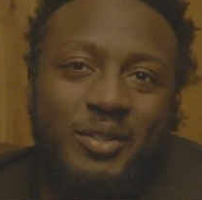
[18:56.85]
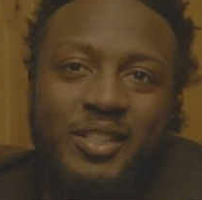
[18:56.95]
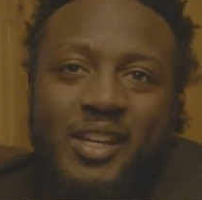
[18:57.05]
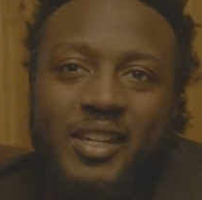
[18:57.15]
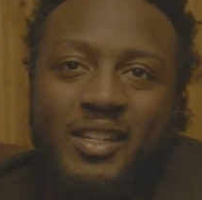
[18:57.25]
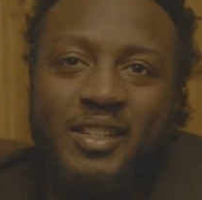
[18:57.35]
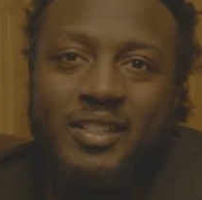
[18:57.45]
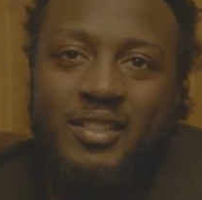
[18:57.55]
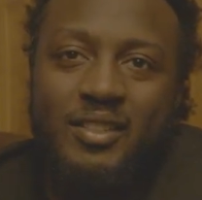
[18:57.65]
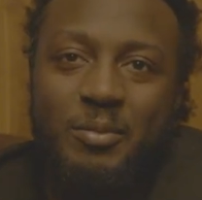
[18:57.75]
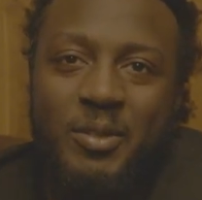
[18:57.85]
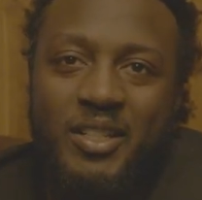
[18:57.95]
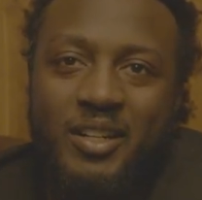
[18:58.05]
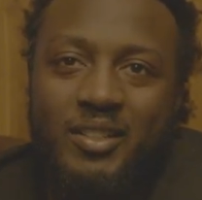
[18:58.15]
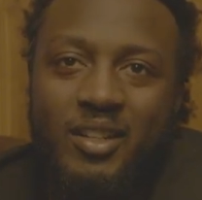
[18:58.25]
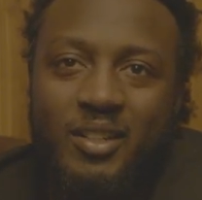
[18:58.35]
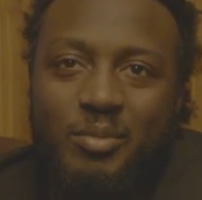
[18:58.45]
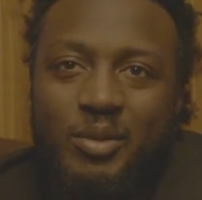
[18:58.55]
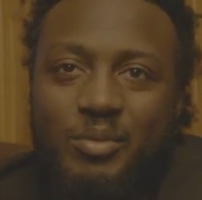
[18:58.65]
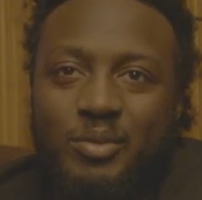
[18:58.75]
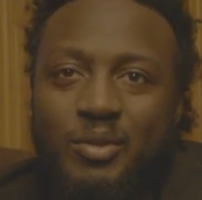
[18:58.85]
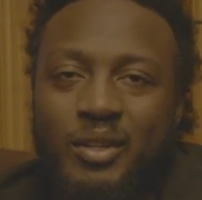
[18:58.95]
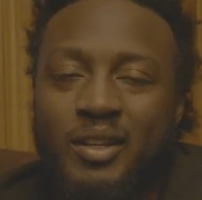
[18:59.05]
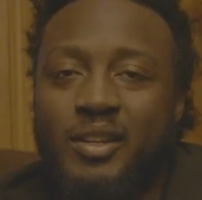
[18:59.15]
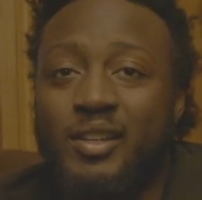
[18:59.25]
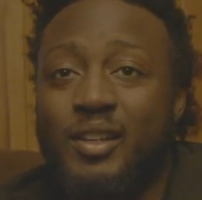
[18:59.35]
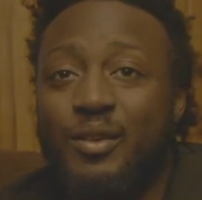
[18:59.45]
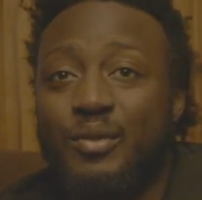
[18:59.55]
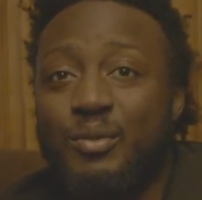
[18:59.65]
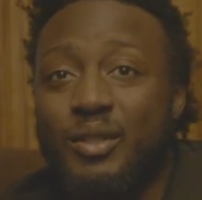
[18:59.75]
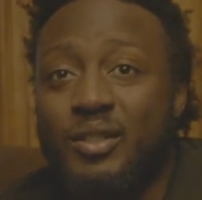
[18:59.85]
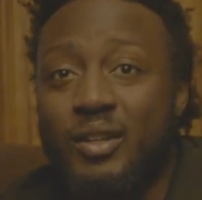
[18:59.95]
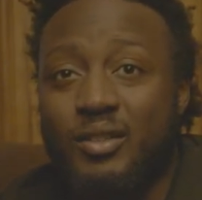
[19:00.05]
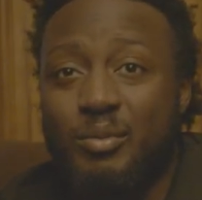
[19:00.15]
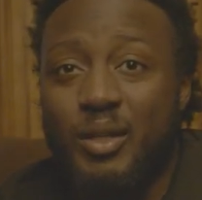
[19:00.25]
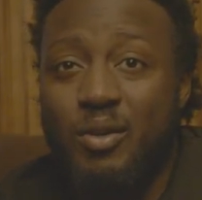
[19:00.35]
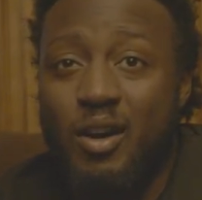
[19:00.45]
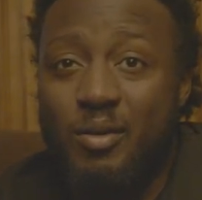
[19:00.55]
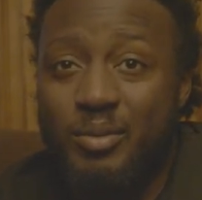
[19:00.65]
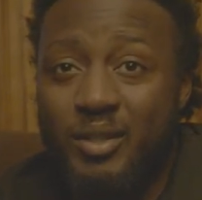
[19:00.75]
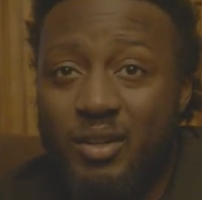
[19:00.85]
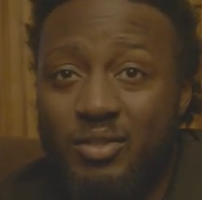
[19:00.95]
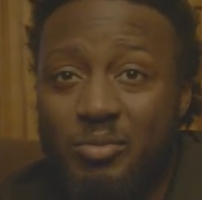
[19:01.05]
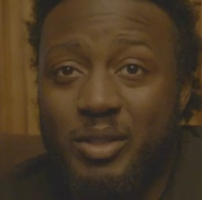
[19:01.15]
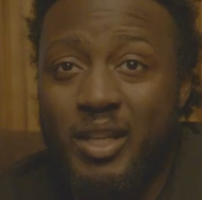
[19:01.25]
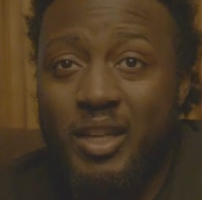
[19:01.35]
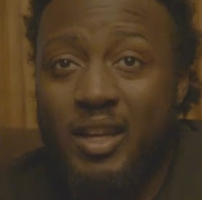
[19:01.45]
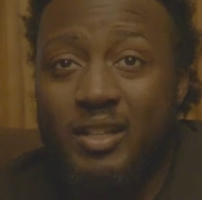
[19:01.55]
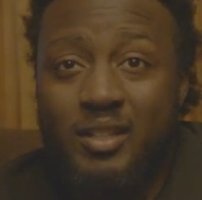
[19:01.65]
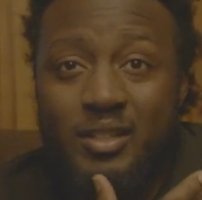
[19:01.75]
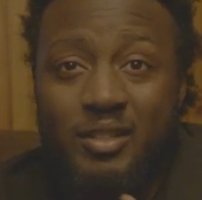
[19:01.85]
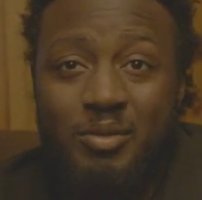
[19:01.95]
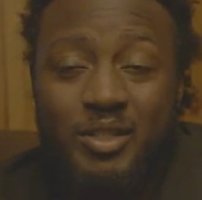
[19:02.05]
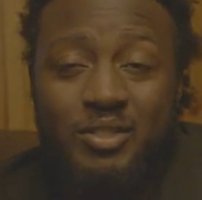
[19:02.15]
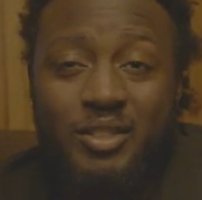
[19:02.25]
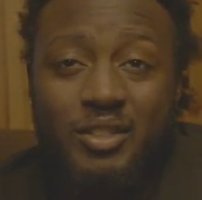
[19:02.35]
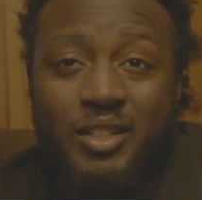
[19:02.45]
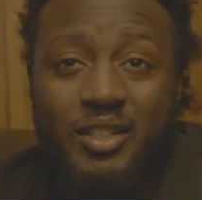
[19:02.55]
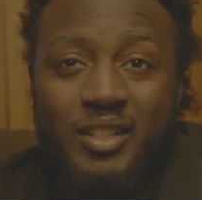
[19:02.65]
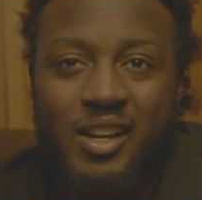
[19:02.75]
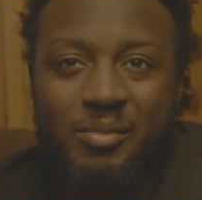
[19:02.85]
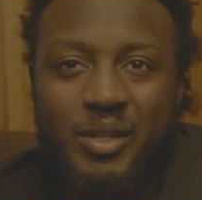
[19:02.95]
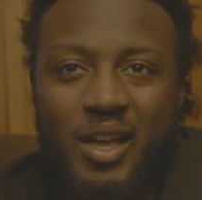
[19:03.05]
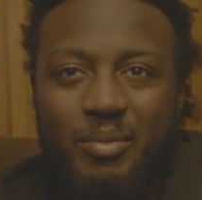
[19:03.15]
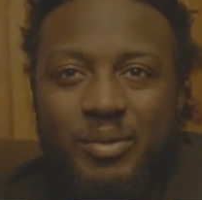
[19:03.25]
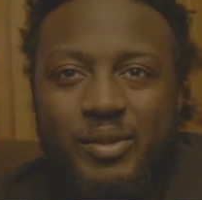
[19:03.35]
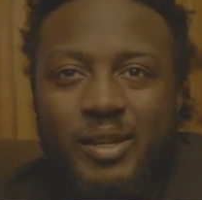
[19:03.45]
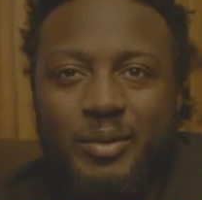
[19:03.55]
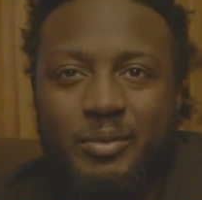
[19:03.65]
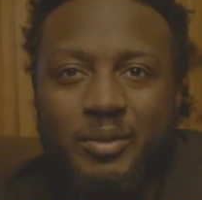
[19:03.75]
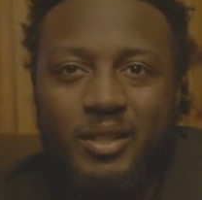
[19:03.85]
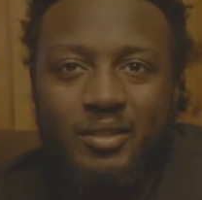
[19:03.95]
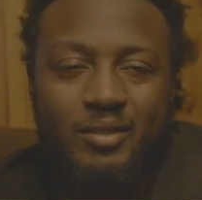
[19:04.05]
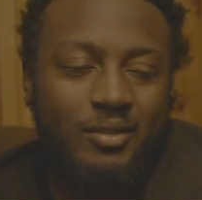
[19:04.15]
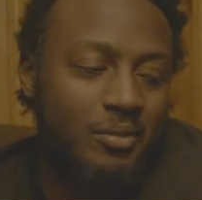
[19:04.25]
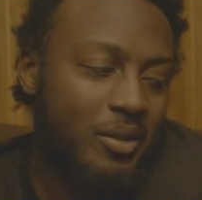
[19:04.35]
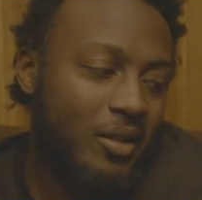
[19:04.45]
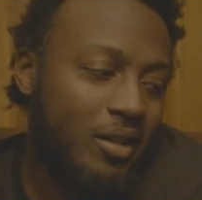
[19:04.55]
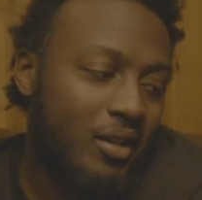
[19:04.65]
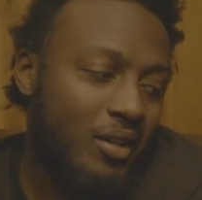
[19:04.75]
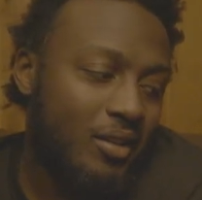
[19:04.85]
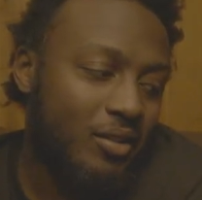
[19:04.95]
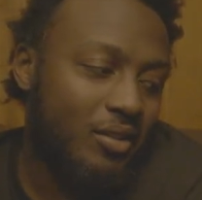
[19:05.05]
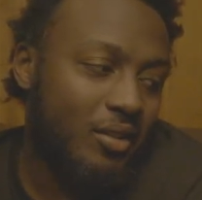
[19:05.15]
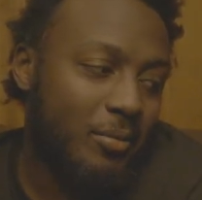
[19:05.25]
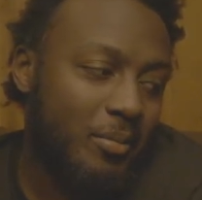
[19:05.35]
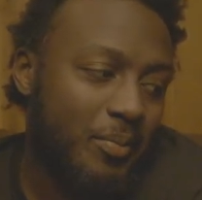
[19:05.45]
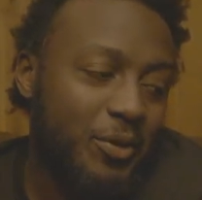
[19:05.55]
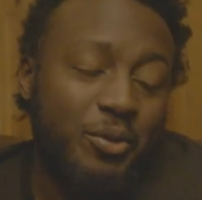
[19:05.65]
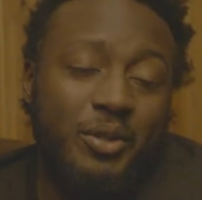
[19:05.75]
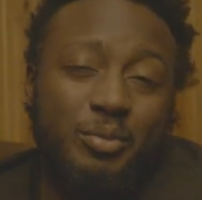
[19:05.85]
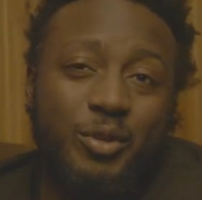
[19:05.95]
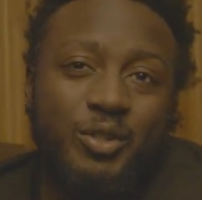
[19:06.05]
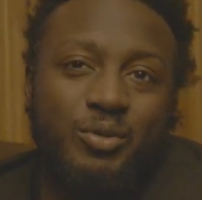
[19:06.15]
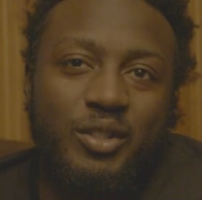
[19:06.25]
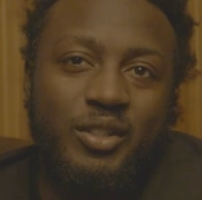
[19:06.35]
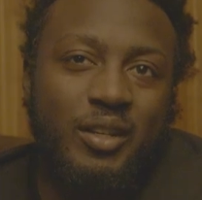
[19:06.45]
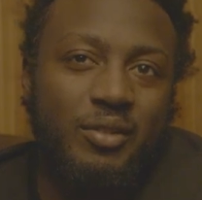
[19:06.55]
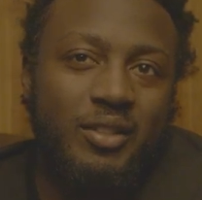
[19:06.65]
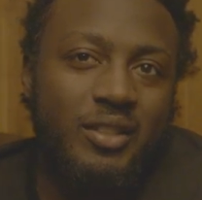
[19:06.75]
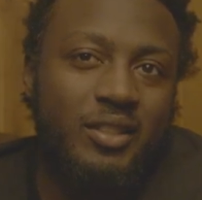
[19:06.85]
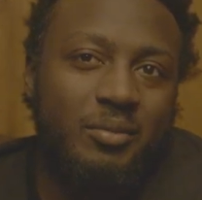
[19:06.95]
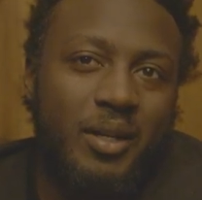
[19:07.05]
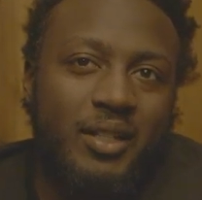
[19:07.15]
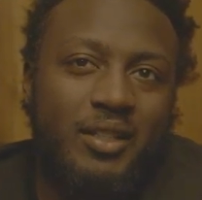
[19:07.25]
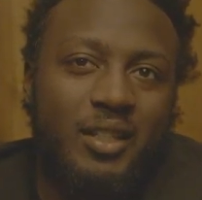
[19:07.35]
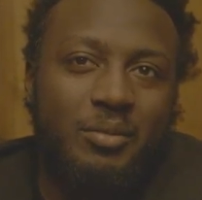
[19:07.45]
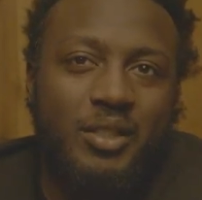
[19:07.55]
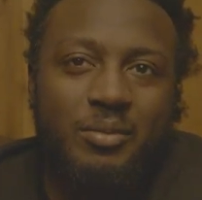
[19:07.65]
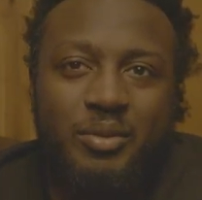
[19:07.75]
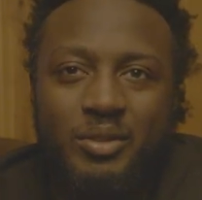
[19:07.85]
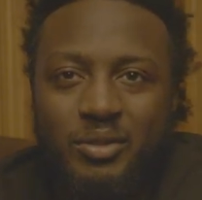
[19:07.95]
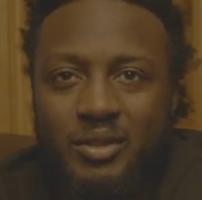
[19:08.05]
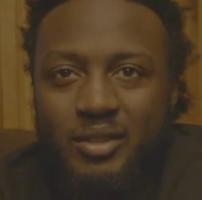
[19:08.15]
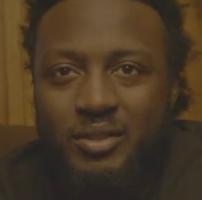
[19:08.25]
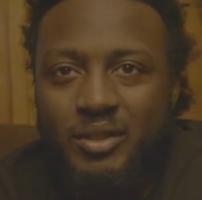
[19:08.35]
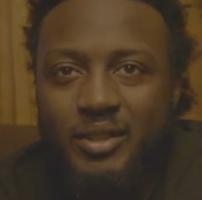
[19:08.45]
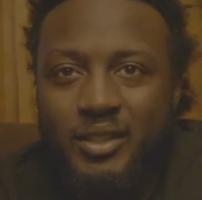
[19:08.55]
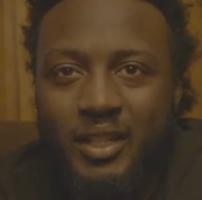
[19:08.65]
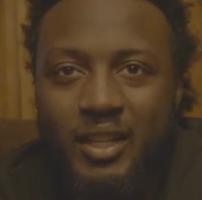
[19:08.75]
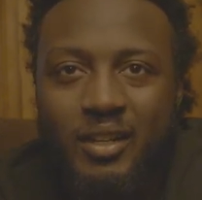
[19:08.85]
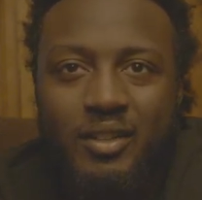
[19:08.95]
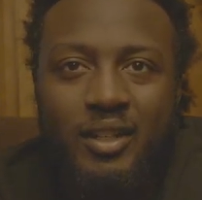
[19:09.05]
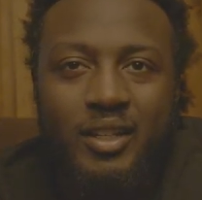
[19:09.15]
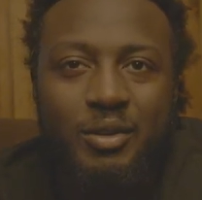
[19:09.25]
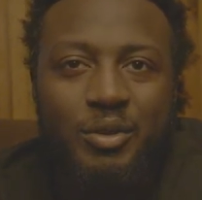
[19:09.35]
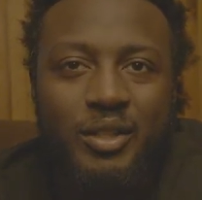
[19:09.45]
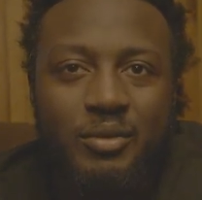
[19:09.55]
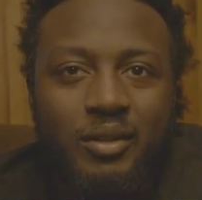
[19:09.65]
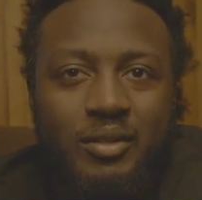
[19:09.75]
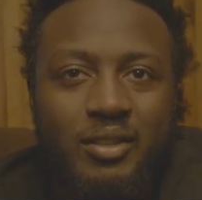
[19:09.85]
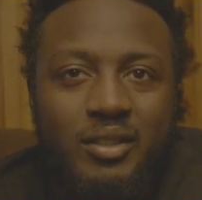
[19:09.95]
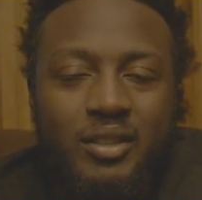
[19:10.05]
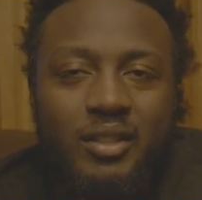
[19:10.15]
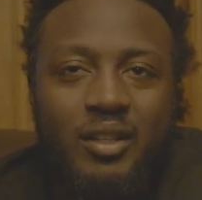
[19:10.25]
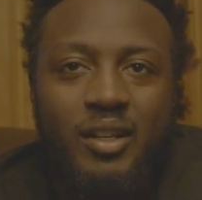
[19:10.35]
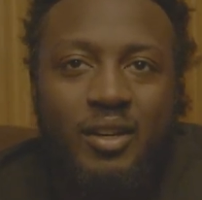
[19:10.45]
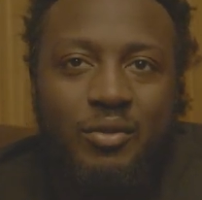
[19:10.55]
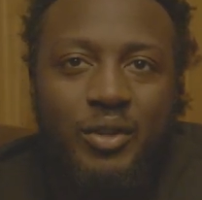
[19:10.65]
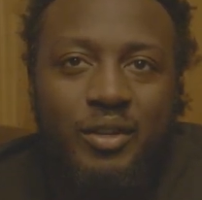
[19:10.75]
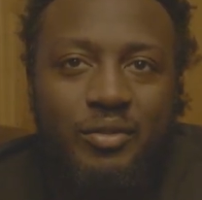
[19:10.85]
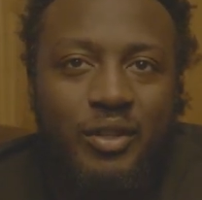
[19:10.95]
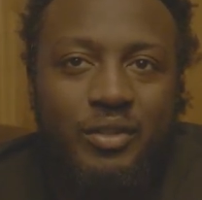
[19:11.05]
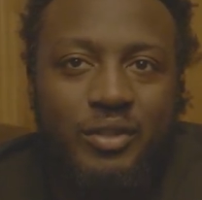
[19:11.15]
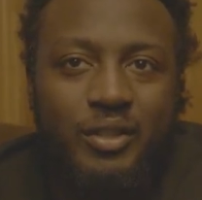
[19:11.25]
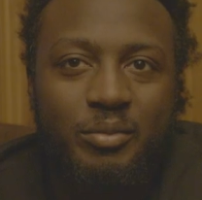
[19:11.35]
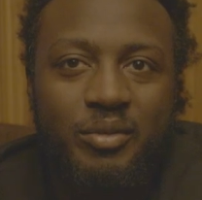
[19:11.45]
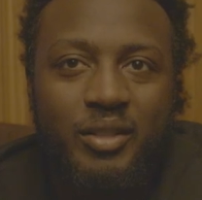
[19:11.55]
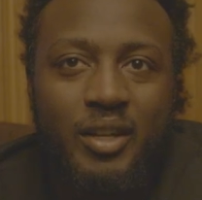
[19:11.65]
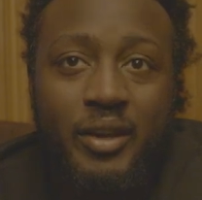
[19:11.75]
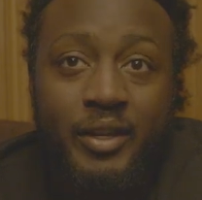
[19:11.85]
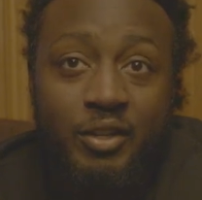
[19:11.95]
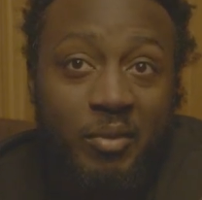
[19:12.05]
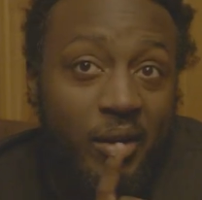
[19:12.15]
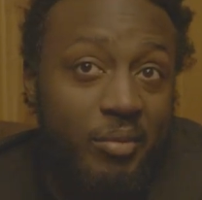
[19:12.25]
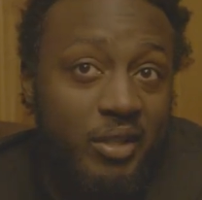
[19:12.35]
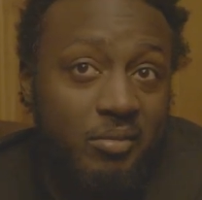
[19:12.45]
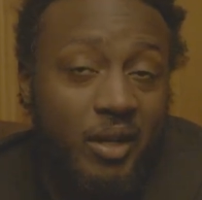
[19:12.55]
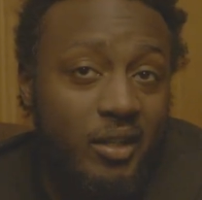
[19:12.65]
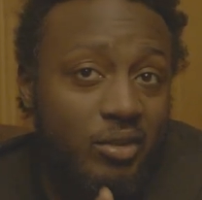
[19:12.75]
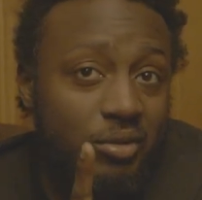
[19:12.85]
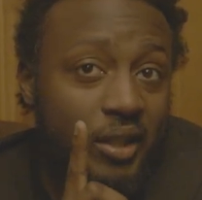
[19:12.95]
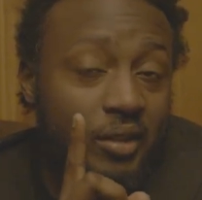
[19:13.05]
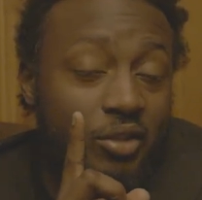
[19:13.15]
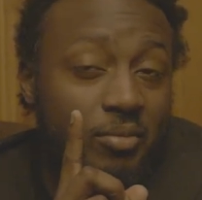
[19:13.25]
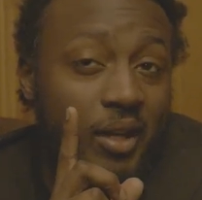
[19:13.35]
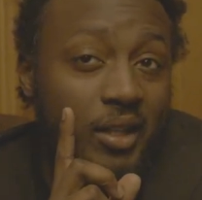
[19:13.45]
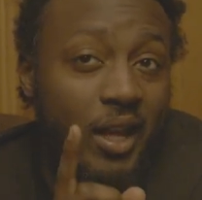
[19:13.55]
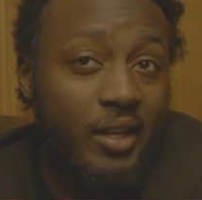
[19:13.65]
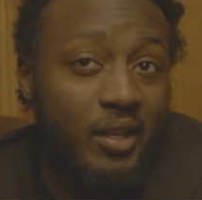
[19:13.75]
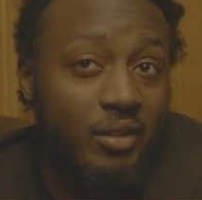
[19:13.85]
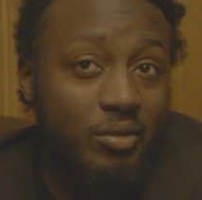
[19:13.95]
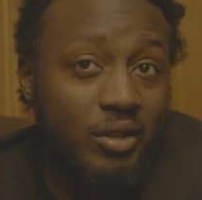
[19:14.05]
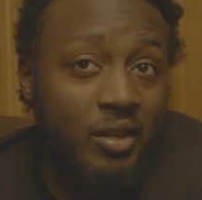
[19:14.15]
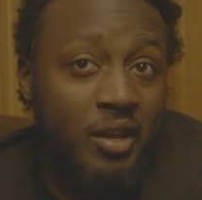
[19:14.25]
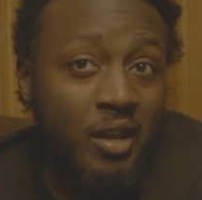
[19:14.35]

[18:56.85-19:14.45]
Shake hands. Don't be scared to talk to people. If you want to talk to somebody, walk up and talk Be like, hey, I took this picture of your kid. They gonna be happy you coming up and talk to them. You know, you in the sports world, they want to see somebody coming up and using authority. They like, okay, he really wants this shit. We gonna fuck with him. You might meet somebody too that you might lock in with.